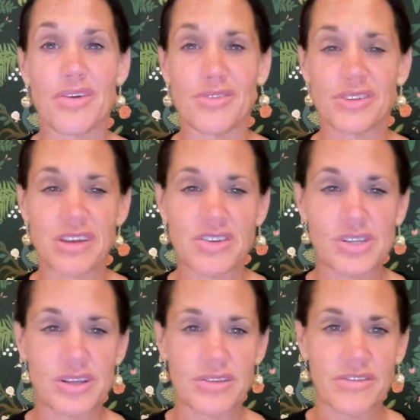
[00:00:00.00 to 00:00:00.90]

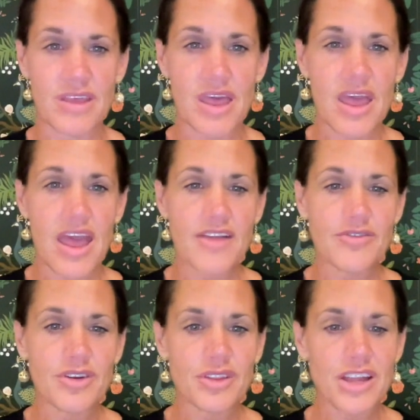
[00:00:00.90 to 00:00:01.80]
conversations. And
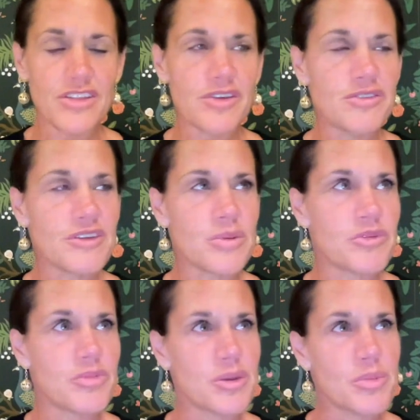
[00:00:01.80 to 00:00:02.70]
for a lot of those types
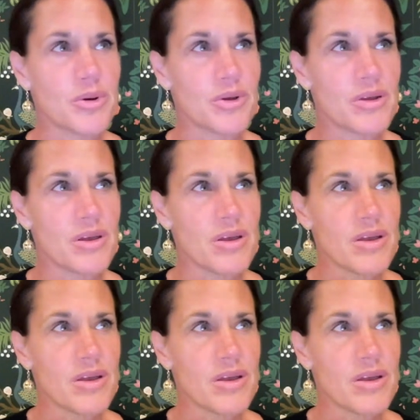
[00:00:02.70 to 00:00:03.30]
of people,